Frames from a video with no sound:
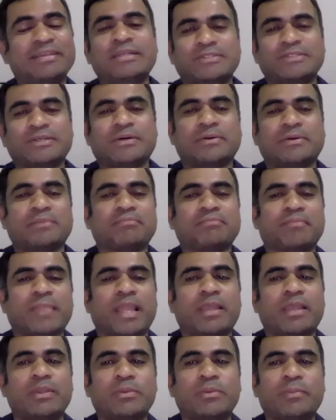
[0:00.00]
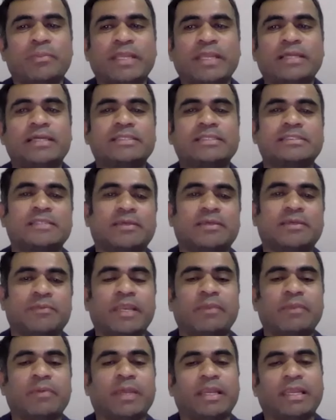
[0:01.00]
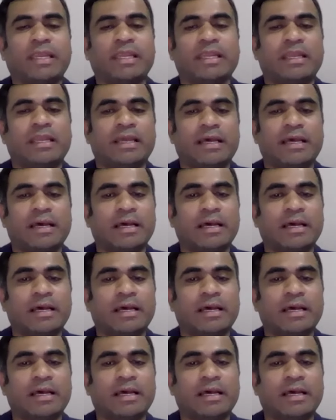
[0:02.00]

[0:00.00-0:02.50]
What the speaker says: so you bring us a very, very